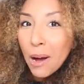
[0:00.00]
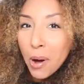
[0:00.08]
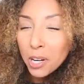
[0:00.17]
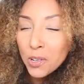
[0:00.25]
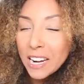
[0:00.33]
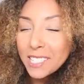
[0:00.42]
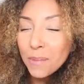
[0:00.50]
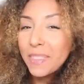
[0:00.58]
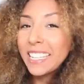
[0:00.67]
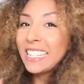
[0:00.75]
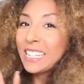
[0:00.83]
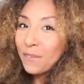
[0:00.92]
I wanna try
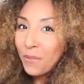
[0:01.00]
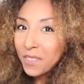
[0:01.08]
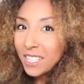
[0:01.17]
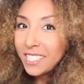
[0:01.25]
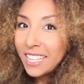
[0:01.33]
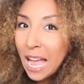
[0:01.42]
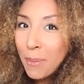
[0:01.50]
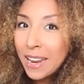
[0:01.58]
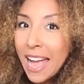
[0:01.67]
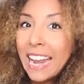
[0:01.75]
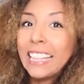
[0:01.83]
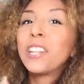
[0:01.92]
something different this time
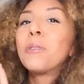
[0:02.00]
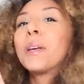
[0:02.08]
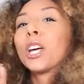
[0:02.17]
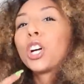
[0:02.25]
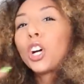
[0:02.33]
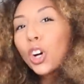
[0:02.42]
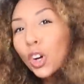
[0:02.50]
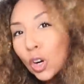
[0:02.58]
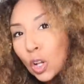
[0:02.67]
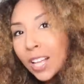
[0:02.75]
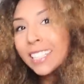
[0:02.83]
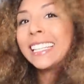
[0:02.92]
and add a little bit of
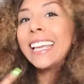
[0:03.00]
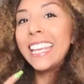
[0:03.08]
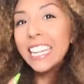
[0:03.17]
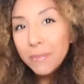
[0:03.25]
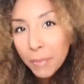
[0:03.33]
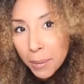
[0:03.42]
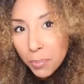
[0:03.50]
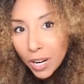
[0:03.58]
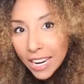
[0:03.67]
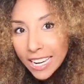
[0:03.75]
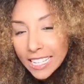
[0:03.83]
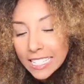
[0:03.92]
curl on the end of my
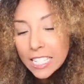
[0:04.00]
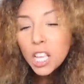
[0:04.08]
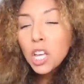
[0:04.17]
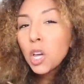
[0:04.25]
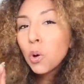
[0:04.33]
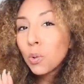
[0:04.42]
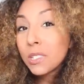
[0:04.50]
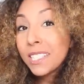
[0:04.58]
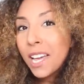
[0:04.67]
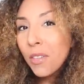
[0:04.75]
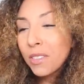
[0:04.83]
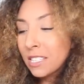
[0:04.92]
braids. We'll
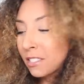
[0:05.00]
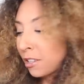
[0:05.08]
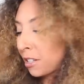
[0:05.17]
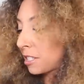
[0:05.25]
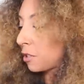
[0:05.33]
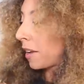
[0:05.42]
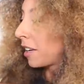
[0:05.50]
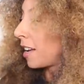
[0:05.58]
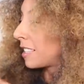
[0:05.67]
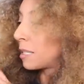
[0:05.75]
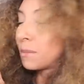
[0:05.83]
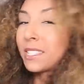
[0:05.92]
see how this looks. So I
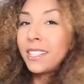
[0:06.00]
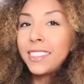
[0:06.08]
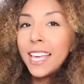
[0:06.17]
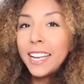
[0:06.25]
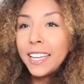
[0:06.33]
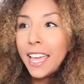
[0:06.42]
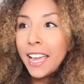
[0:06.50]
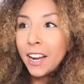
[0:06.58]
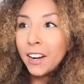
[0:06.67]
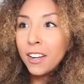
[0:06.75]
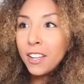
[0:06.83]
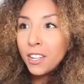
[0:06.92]
got some synthetic
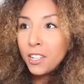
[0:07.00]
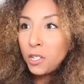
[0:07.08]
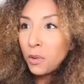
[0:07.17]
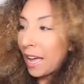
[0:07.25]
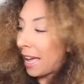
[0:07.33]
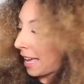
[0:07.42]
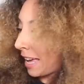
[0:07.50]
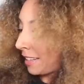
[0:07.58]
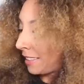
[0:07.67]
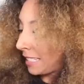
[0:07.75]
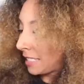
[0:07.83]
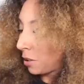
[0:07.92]
hair to
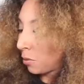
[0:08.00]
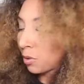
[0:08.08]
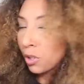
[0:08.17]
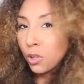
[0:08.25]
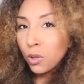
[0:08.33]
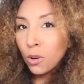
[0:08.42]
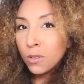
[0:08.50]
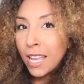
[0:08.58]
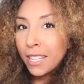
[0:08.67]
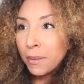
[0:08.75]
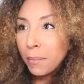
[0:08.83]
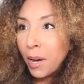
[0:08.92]
add these little curls
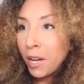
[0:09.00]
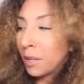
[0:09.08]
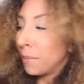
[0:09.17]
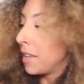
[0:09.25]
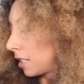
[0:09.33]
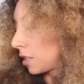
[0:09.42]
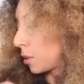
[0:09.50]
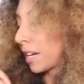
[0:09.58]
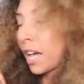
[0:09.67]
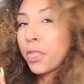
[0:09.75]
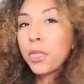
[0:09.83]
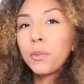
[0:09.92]
at the bottom. So I
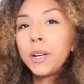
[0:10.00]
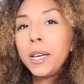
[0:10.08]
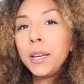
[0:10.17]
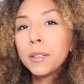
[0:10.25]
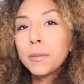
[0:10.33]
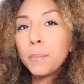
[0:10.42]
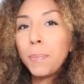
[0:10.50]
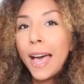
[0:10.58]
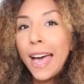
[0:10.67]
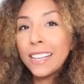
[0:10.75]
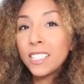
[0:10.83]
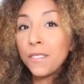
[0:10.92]
got three
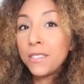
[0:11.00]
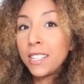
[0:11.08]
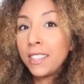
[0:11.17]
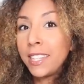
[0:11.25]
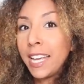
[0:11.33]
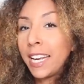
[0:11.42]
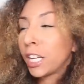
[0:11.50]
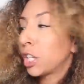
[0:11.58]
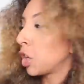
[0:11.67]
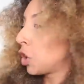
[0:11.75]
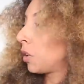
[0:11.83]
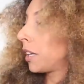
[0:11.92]
packs of synthetic
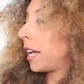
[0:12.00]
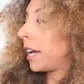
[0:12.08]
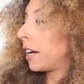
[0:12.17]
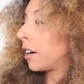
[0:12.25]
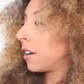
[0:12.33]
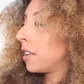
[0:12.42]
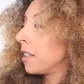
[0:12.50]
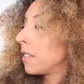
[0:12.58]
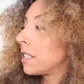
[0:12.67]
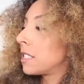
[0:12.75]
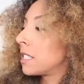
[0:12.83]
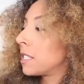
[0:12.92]
curly hair.
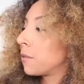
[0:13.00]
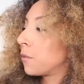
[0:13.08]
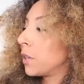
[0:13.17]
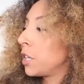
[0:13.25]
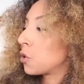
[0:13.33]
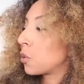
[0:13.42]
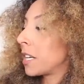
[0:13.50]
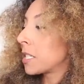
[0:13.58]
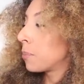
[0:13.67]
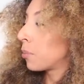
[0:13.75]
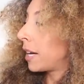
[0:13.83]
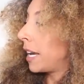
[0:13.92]
This is the free
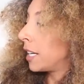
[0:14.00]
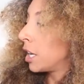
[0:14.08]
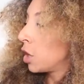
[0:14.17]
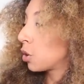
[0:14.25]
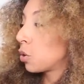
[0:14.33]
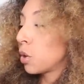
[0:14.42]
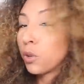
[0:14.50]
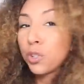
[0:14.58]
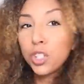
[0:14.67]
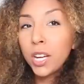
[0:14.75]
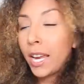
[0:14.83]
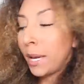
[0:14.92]
tress braid
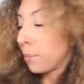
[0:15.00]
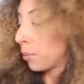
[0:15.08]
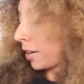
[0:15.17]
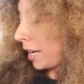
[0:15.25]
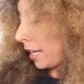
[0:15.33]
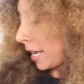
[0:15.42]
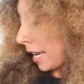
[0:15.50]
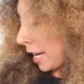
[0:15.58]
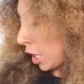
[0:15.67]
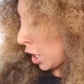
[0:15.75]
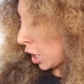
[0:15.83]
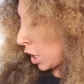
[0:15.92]
crochet braid
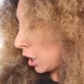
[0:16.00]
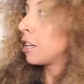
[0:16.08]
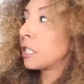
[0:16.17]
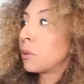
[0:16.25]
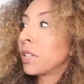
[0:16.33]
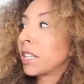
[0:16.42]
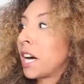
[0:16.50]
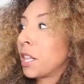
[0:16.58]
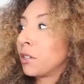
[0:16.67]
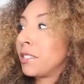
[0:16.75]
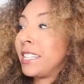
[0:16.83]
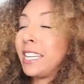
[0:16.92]
hair, also in the
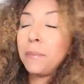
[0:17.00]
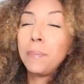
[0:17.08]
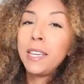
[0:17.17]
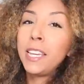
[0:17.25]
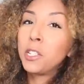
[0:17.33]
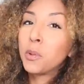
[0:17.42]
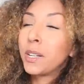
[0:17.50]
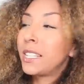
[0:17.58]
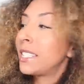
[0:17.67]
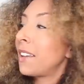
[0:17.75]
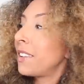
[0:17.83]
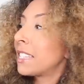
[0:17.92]
color
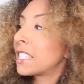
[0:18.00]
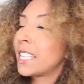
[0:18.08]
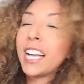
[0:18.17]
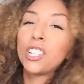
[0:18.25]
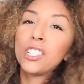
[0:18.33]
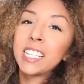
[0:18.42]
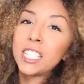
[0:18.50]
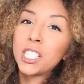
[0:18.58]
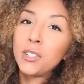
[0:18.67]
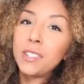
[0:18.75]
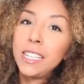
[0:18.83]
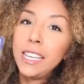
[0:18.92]
TP27 slash
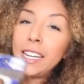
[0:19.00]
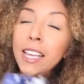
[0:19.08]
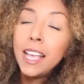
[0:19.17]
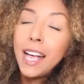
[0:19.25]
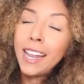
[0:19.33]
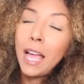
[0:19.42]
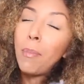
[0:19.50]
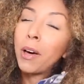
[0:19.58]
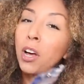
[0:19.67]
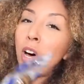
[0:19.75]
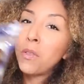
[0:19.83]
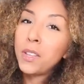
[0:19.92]
613. And I
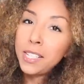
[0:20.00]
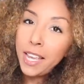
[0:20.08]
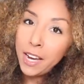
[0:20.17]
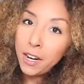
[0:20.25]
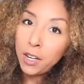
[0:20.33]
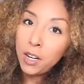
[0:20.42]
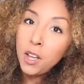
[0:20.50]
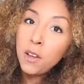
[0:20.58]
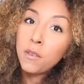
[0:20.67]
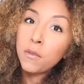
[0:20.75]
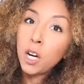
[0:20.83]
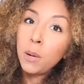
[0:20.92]
bought all this hair
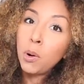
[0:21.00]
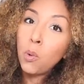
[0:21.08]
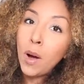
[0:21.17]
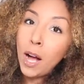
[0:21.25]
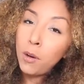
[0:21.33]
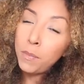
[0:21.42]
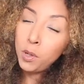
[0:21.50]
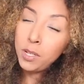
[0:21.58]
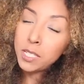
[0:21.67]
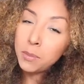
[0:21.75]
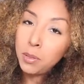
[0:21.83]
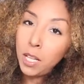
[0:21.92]
from Wow
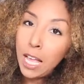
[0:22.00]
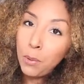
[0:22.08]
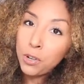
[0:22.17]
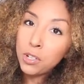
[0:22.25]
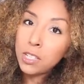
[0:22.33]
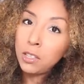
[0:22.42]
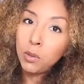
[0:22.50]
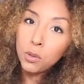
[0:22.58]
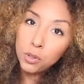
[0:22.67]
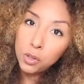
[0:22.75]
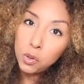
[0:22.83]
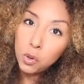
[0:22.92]
Beauty Supply, which is the
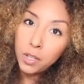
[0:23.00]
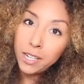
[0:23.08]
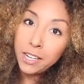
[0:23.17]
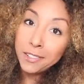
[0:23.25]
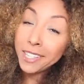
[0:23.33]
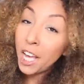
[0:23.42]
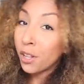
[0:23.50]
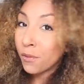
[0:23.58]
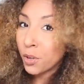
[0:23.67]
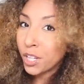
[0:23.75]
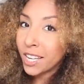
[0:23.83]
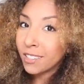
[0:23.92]
local store here in
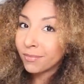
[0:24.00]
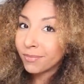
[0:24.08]
California.